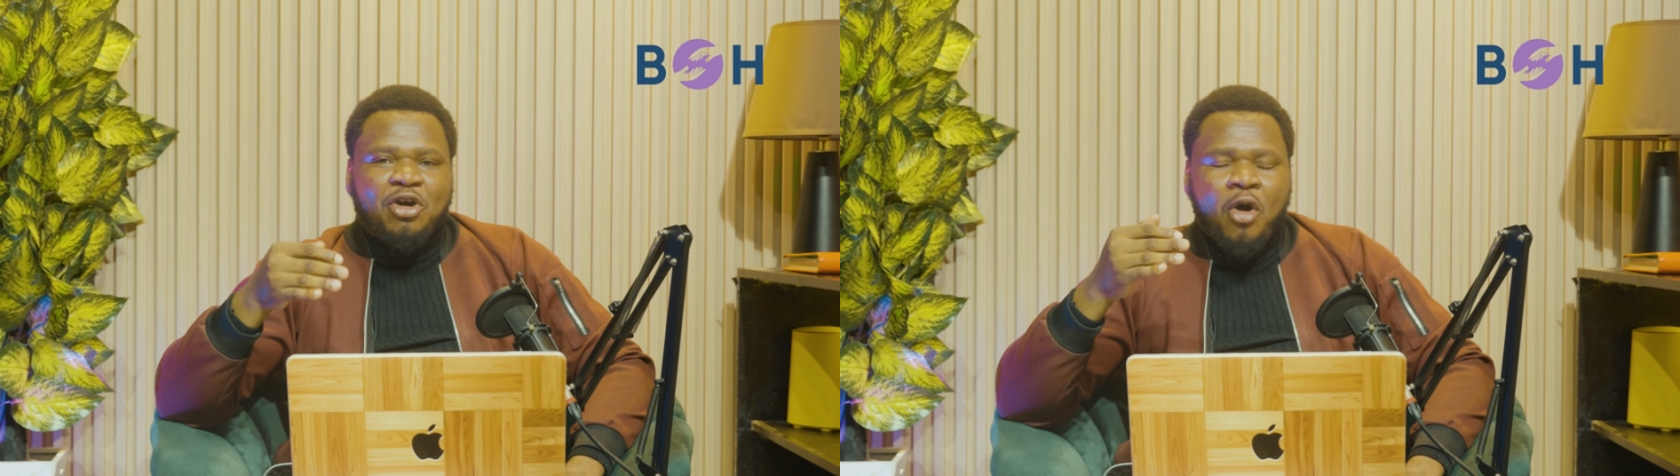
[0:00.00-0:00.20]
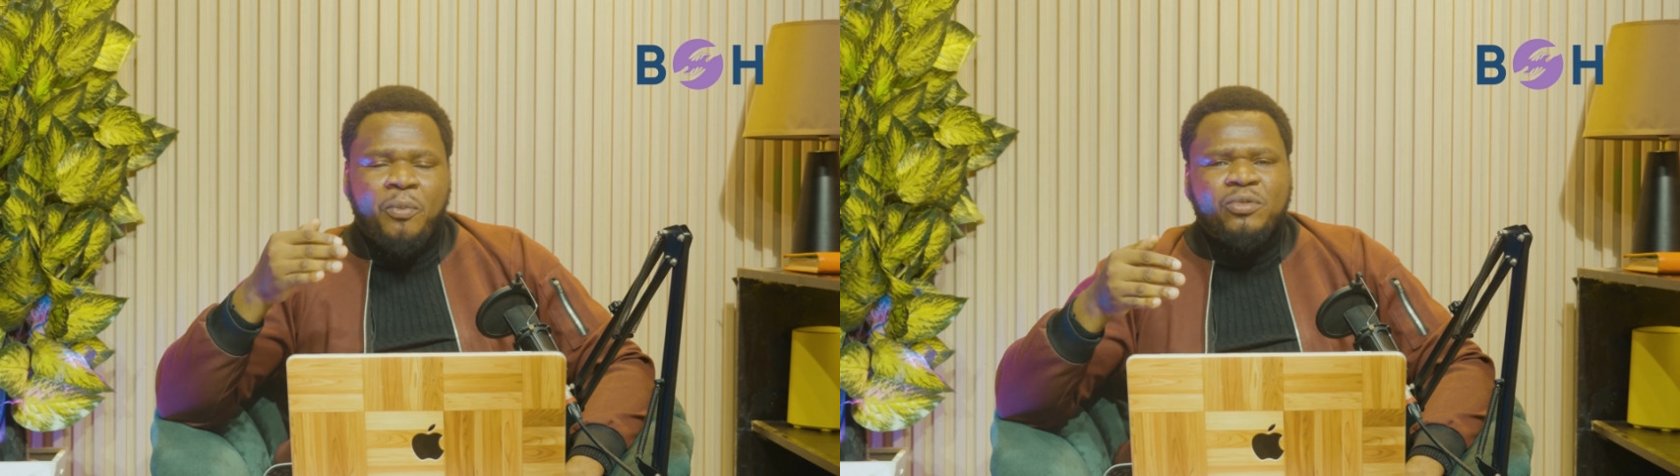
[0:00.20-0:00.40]

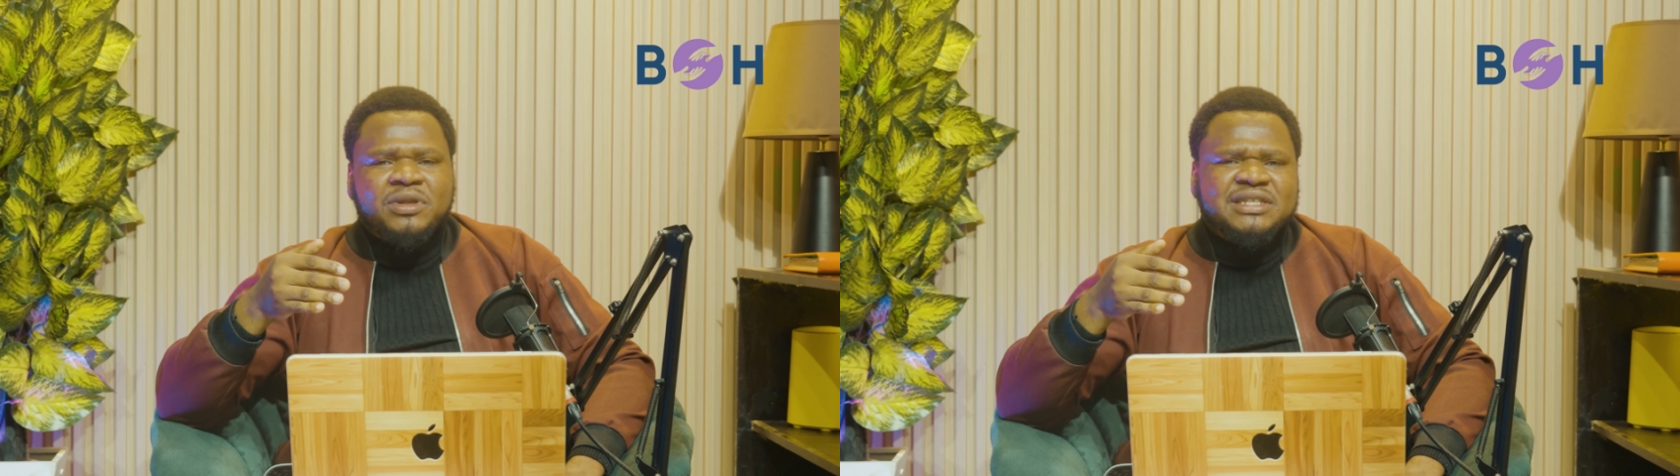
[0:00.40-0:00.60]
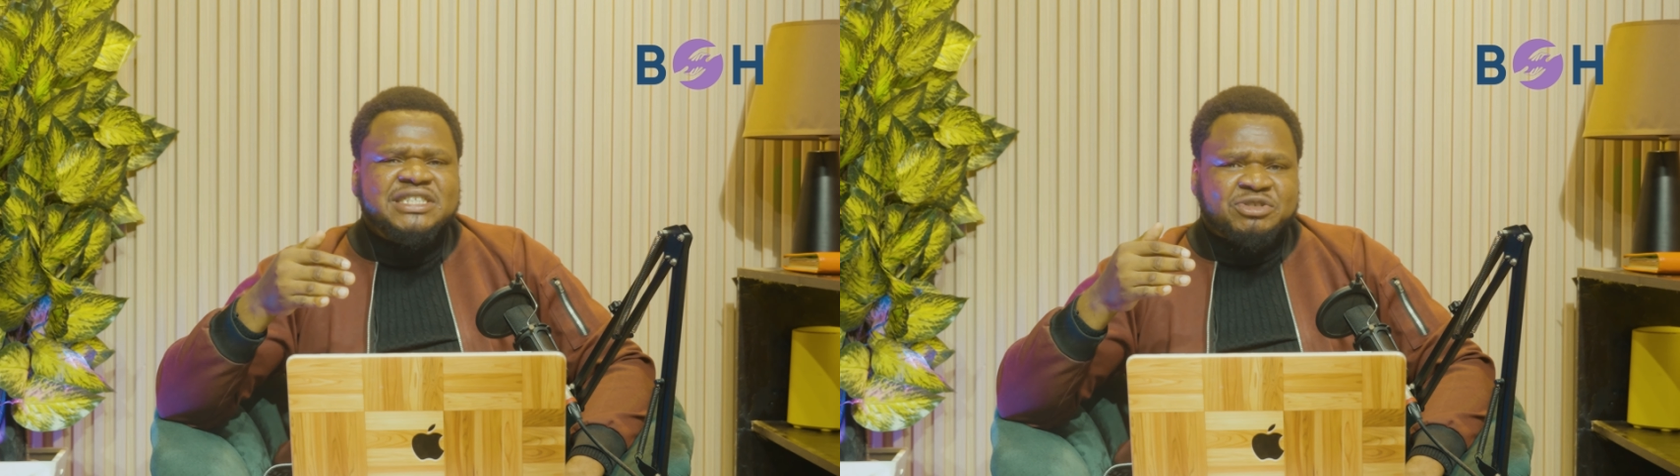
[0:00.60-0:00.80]

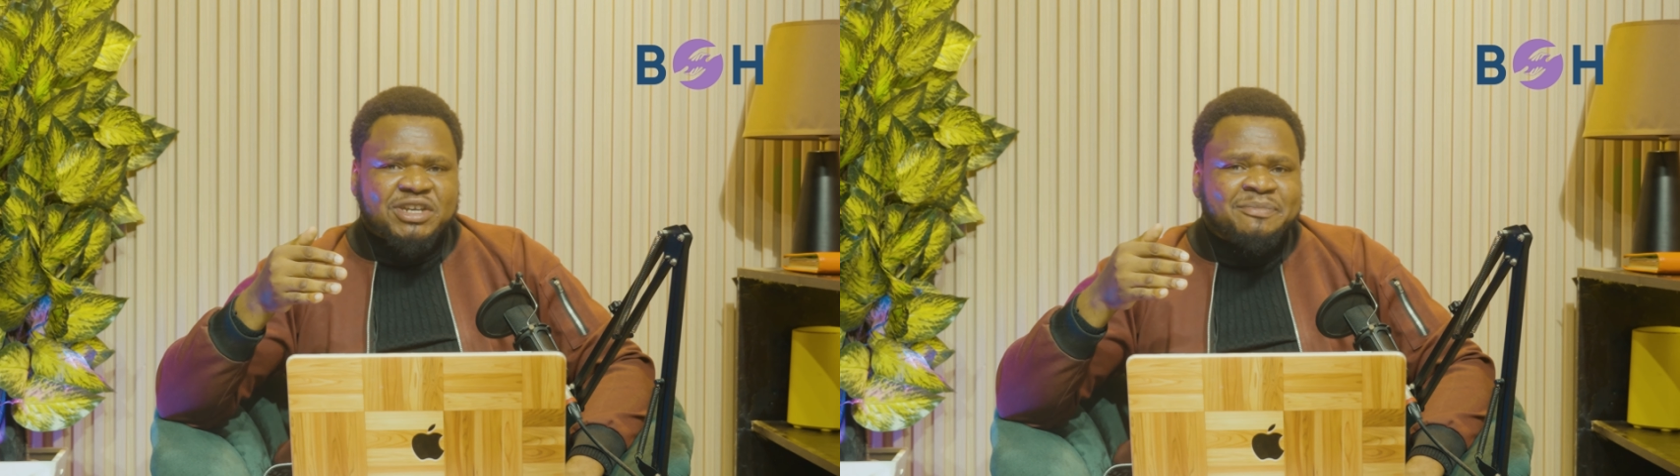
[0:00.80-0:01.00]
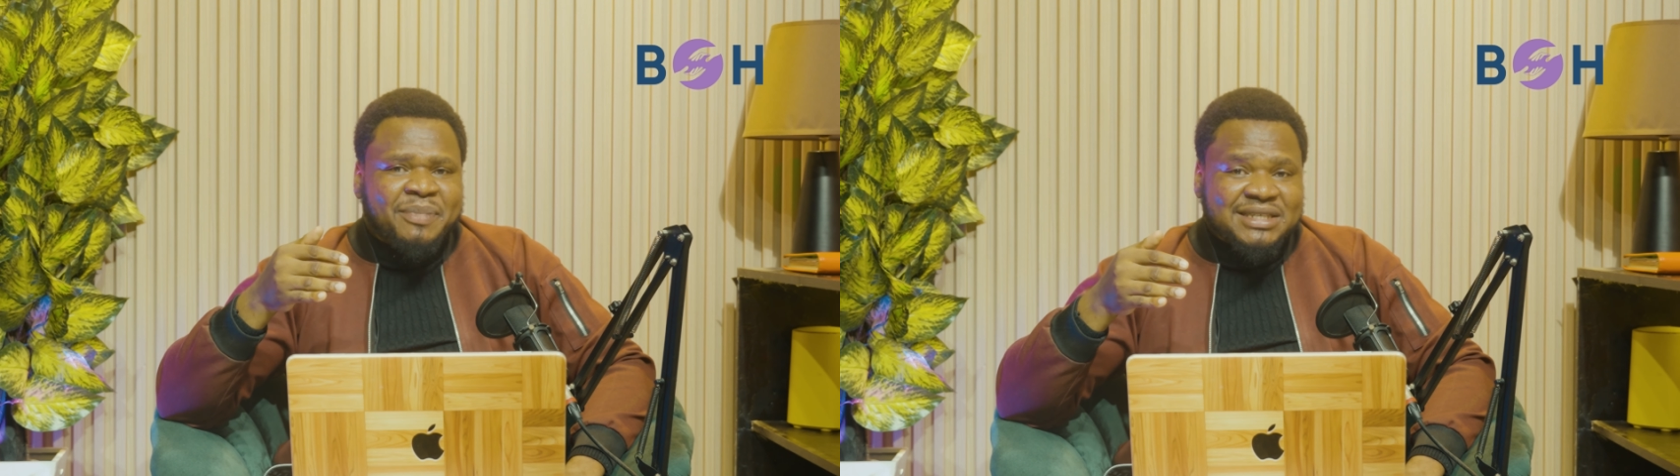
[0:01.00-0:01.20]
openly
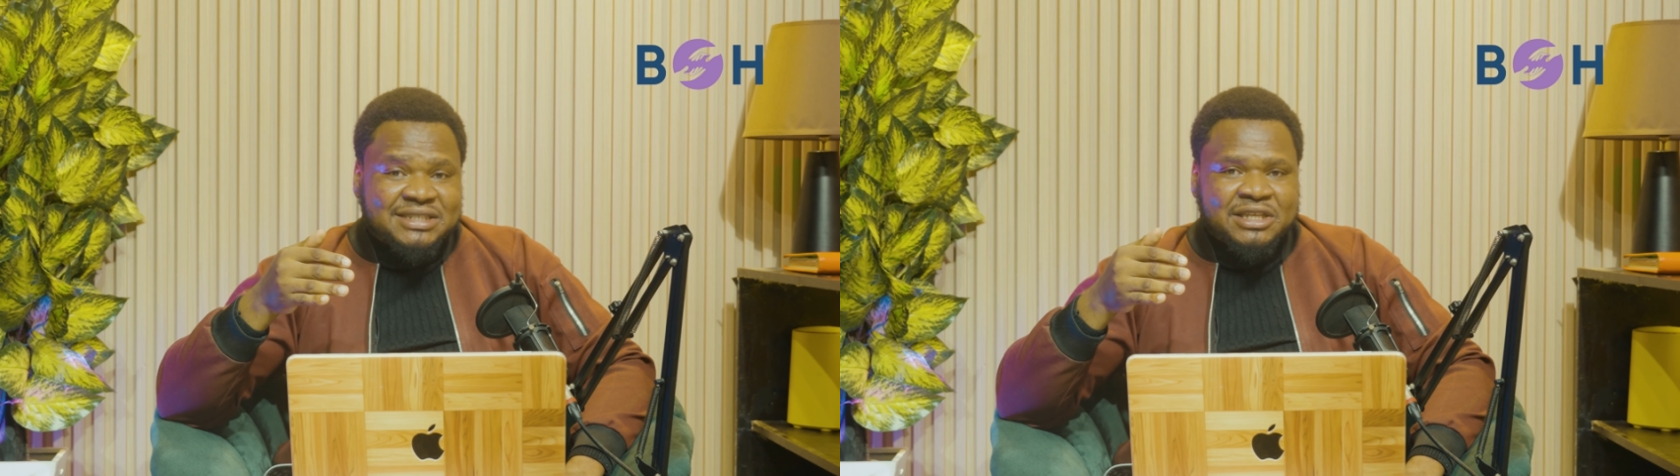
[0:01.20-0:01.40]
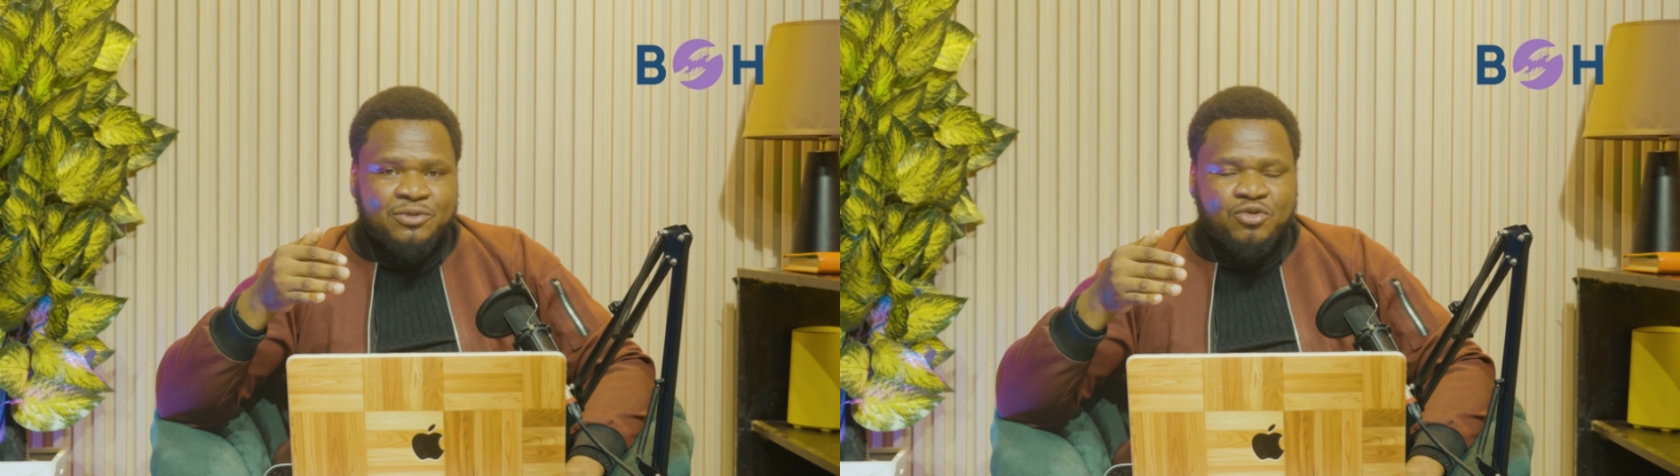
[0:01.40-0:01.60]

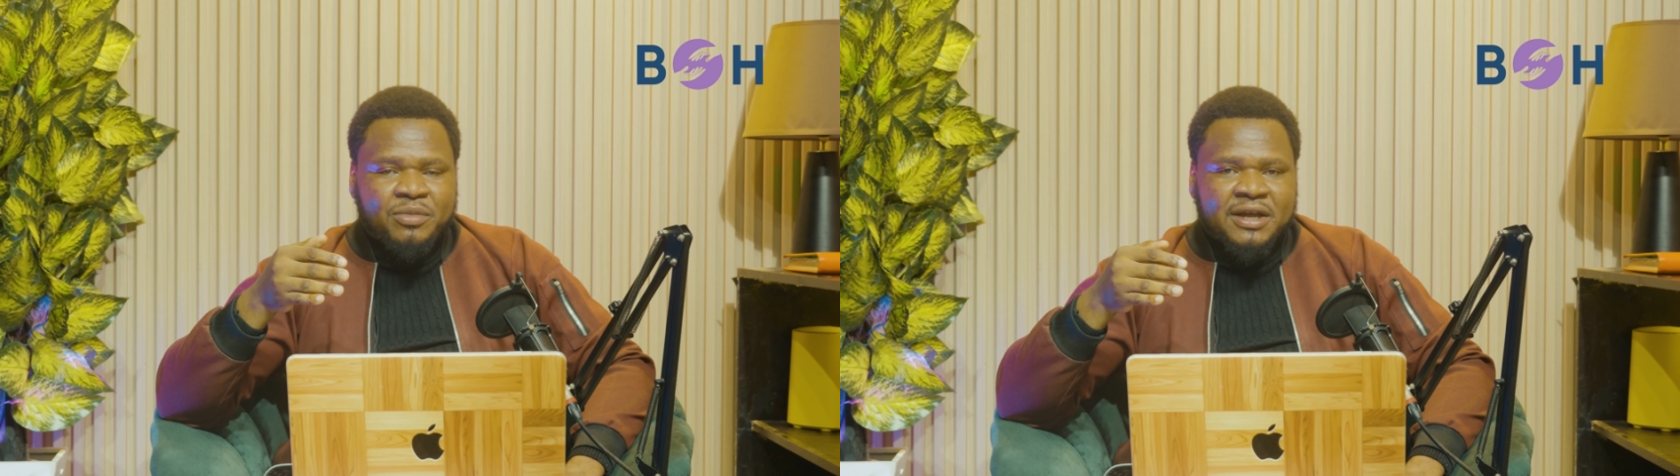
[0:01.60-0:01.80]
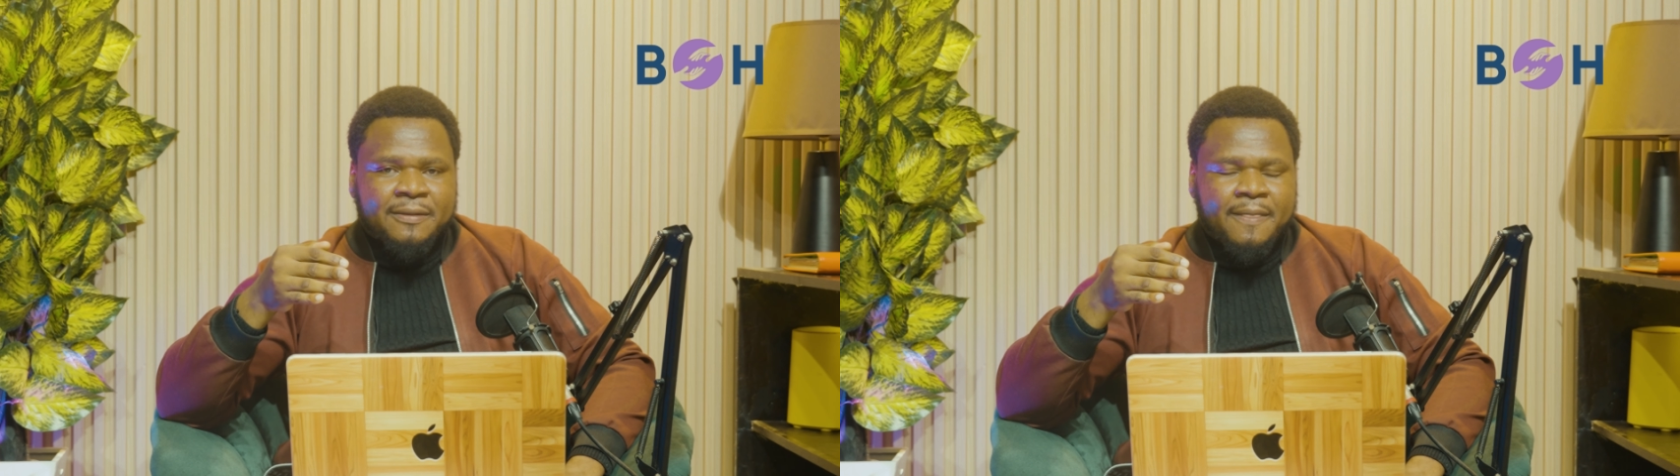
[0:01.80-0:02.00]
disrespecting the
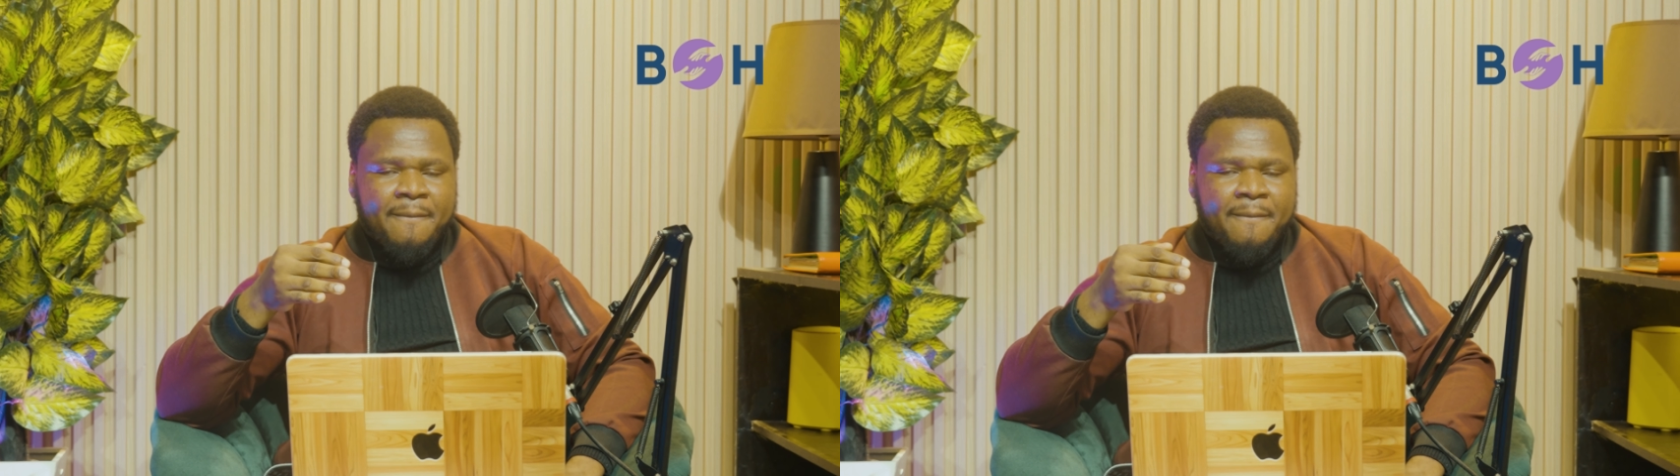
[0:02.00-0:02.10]
woman.